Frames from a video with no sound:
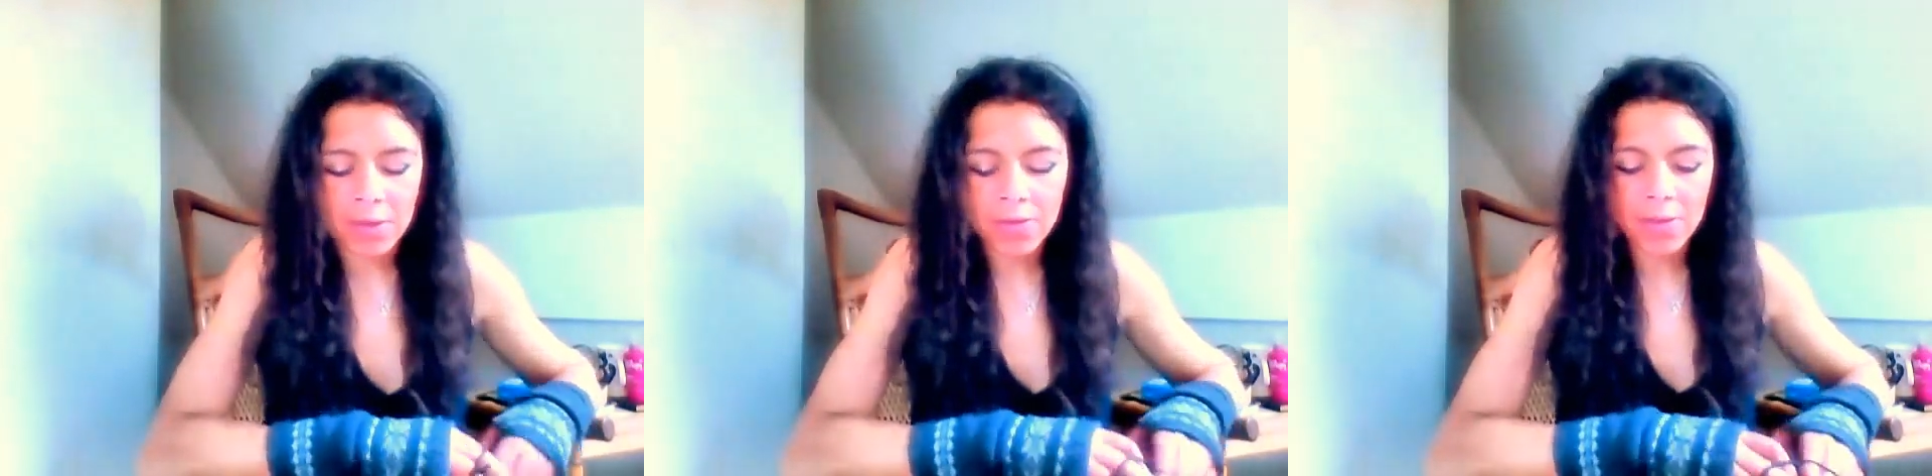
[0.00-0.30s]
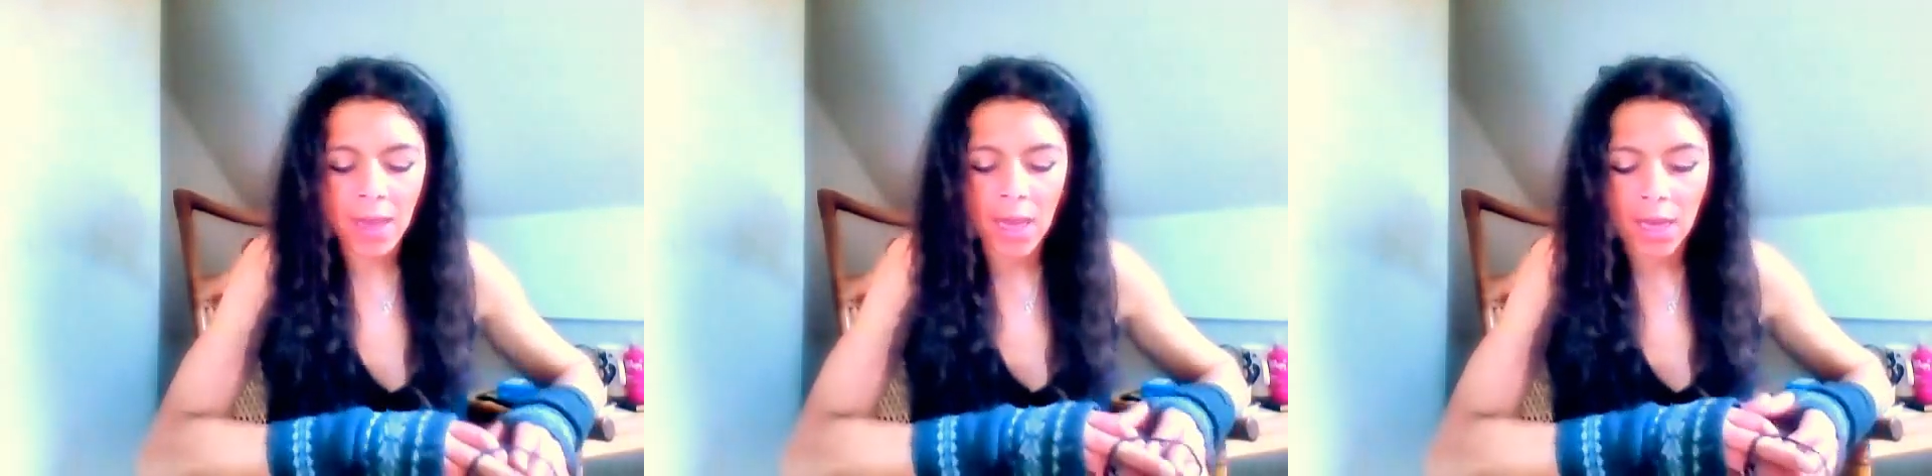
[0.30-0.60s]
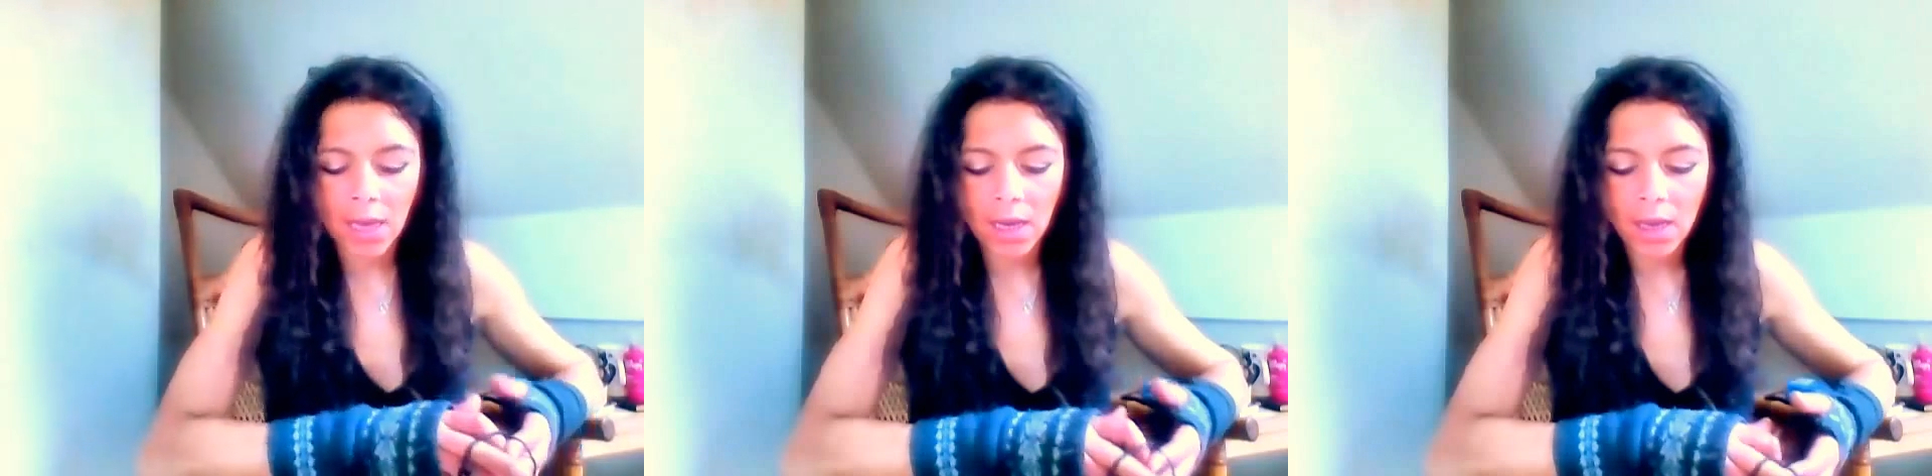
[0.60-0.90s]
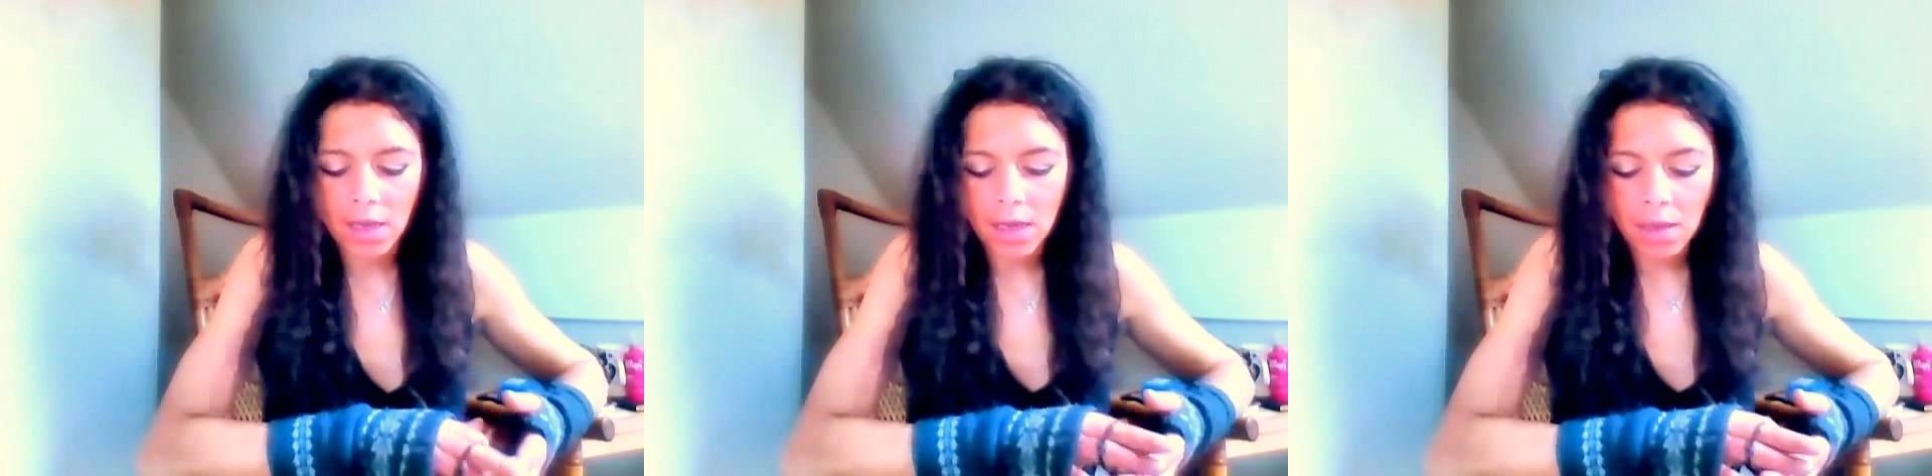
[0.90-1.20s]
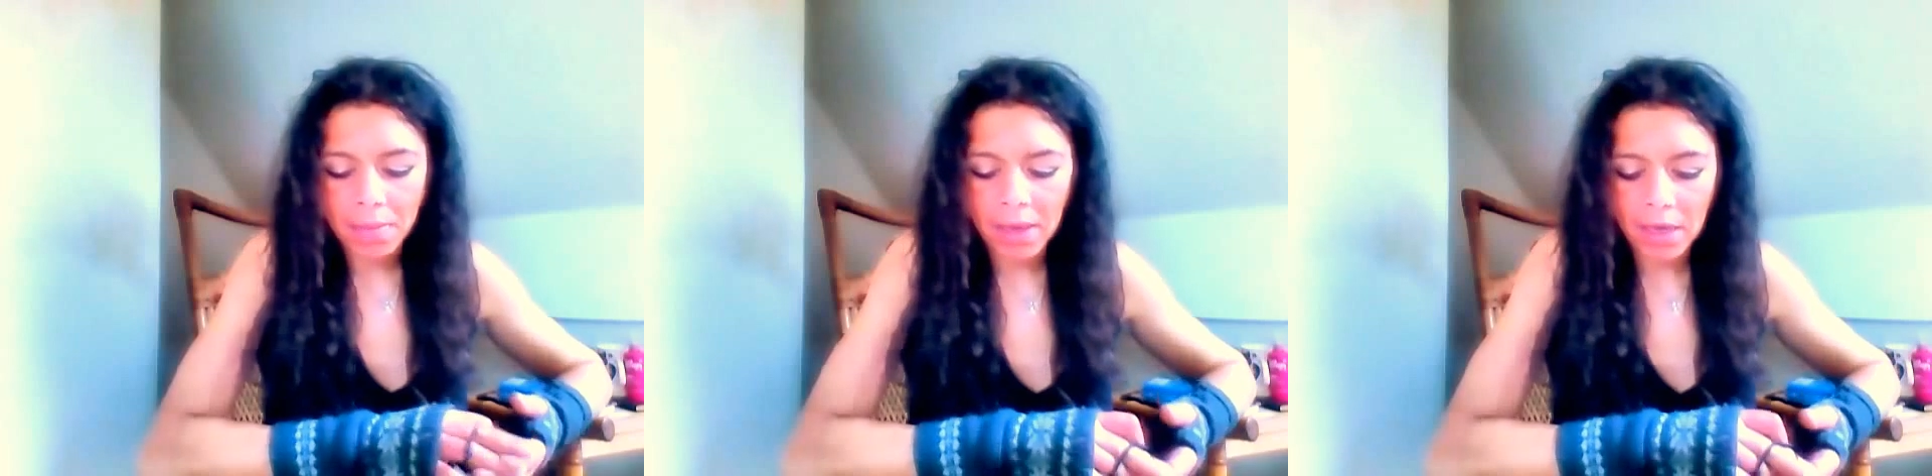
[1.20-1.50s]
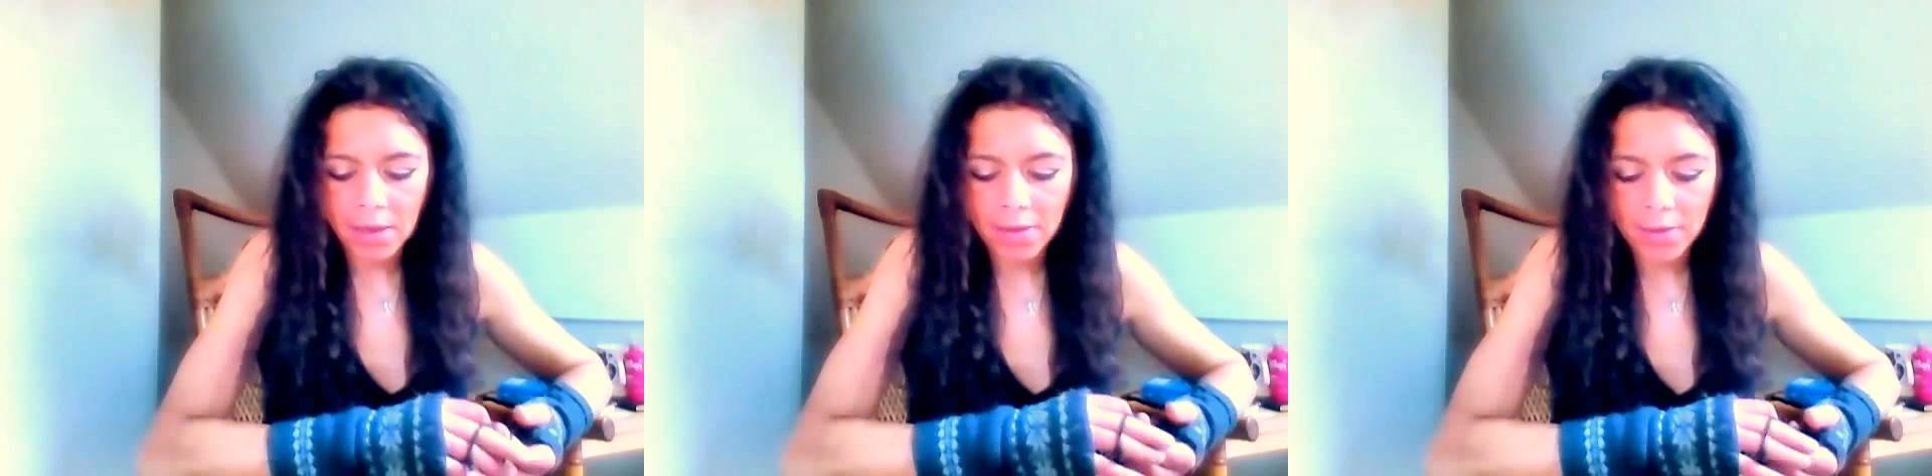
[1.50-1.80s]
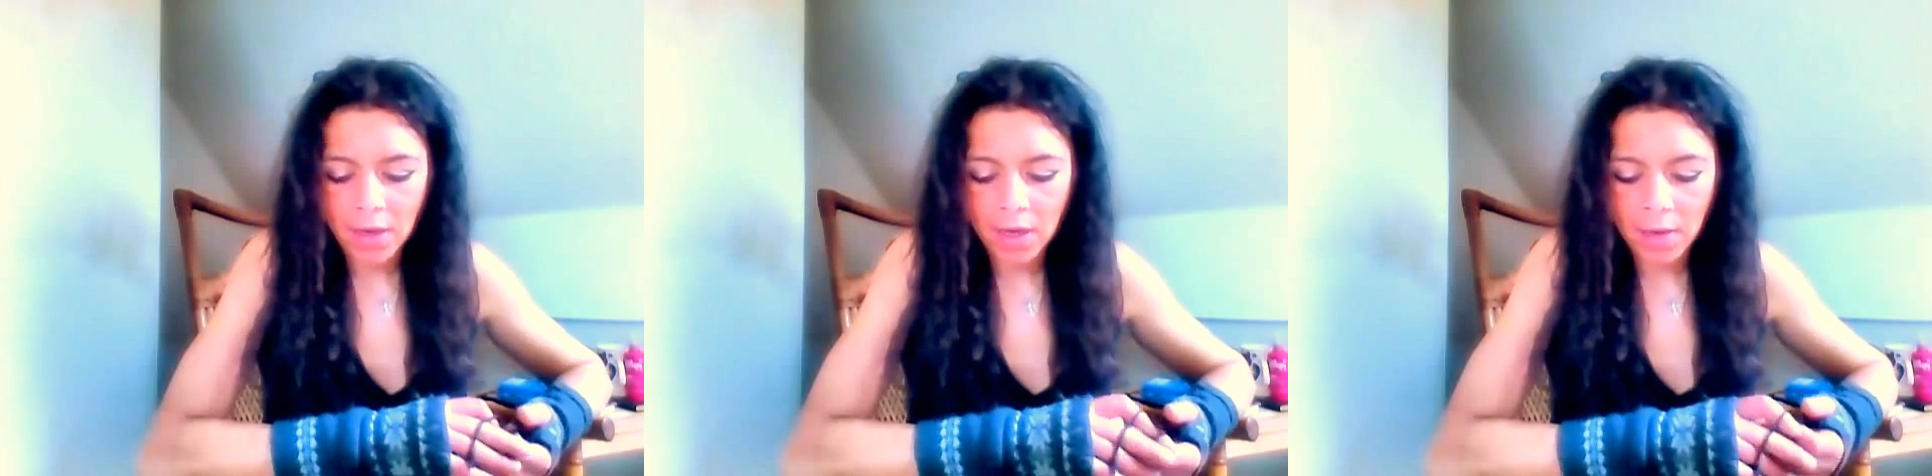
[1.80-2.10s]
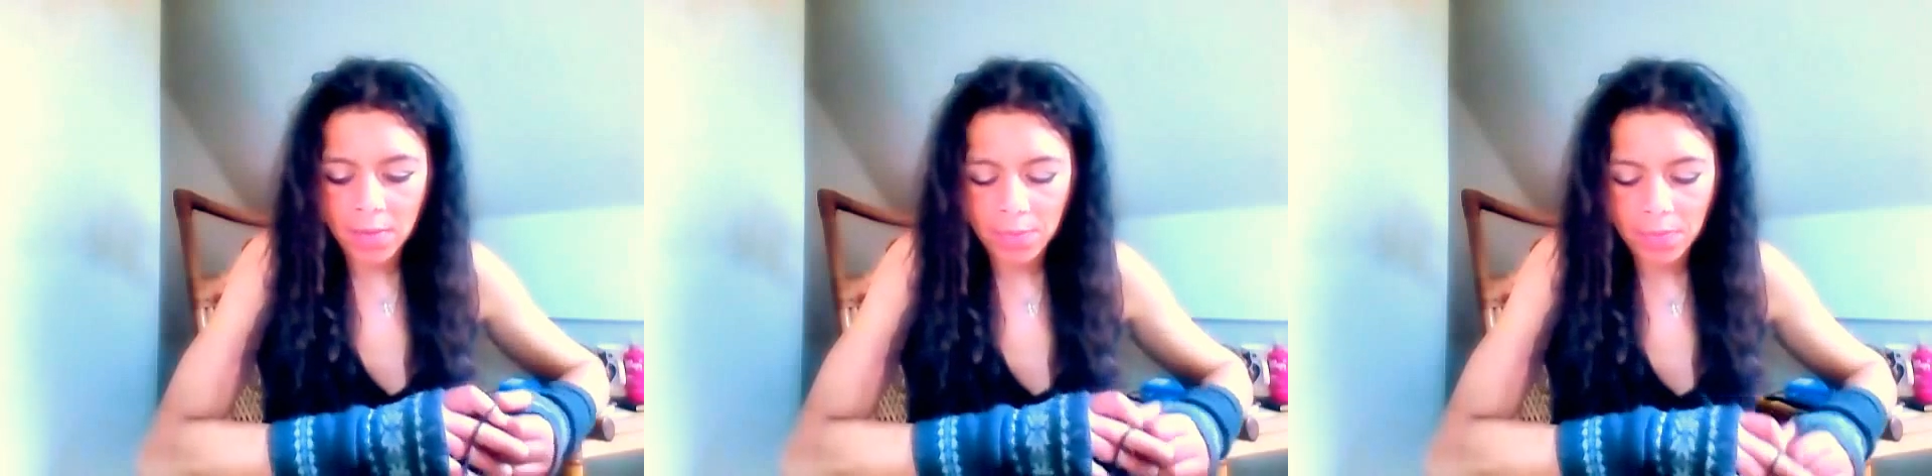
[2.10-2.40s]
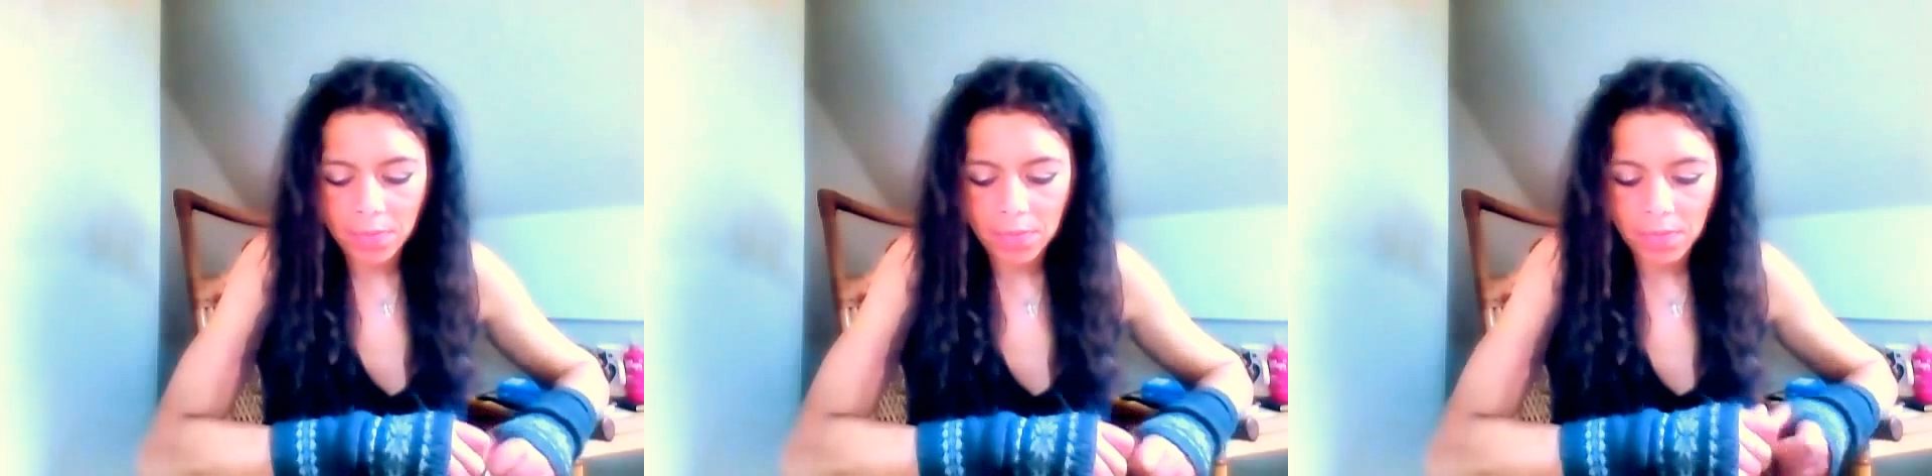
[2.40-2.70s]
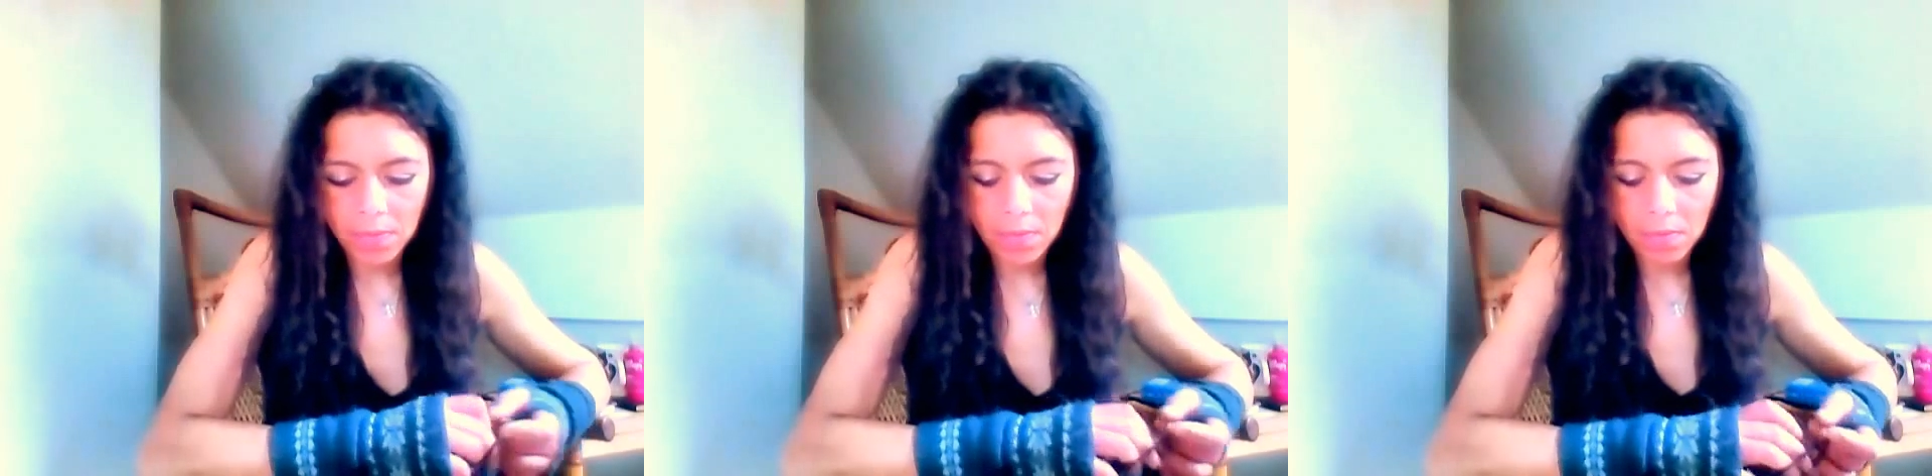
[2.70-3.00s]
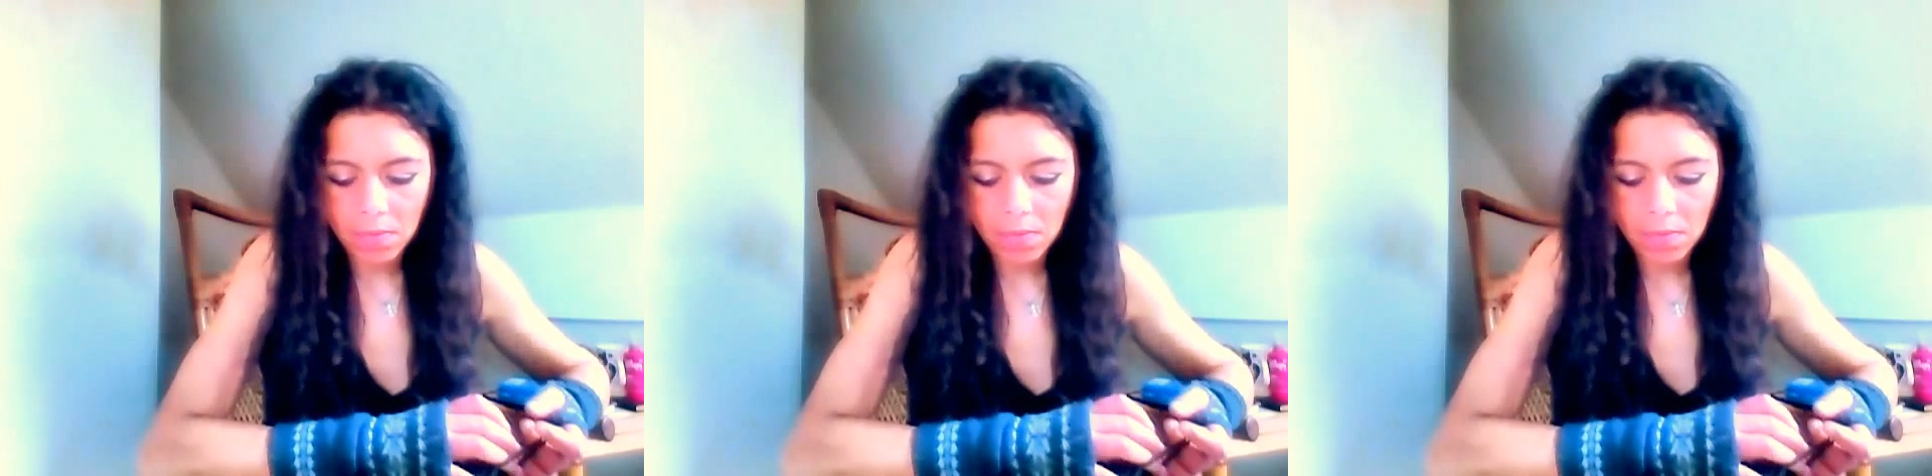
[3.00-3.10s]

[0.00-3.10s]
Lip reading: I haven't got much more I can say, because